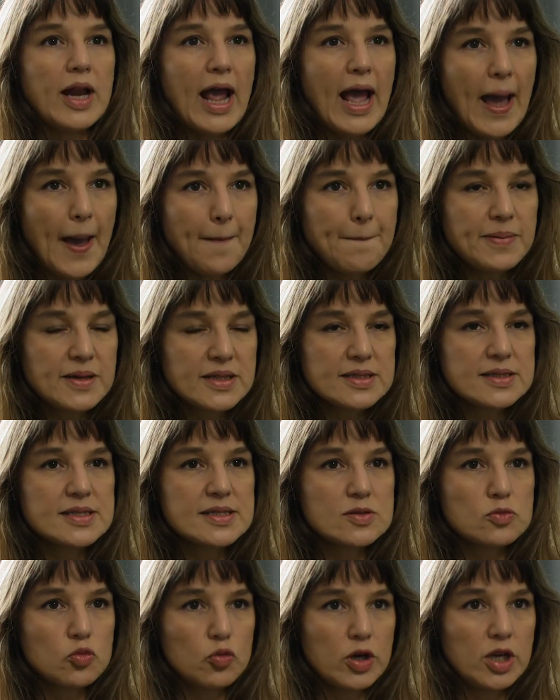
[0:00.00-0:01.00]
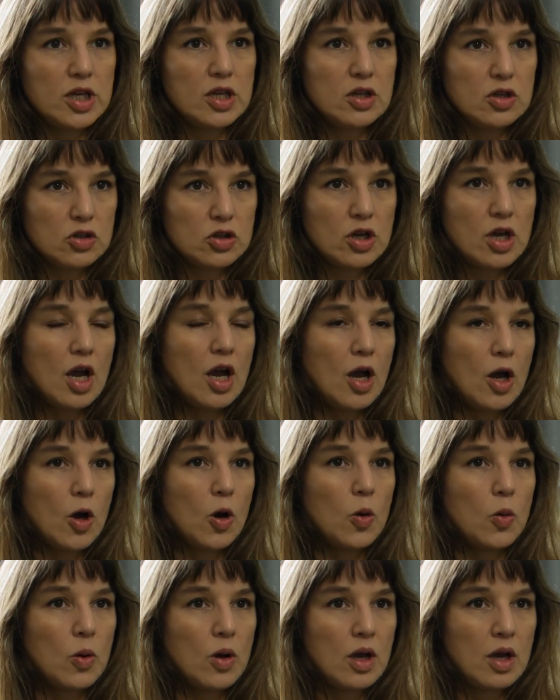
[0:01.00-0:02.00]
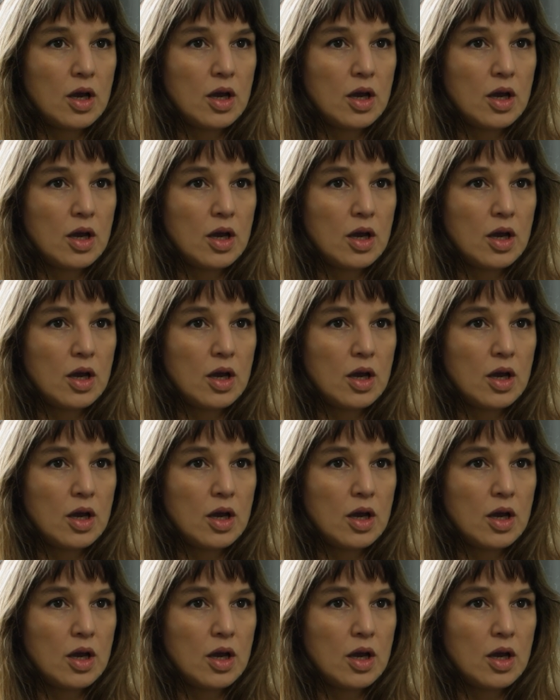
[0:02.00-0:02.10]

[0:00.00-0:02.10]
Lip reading: happens when you go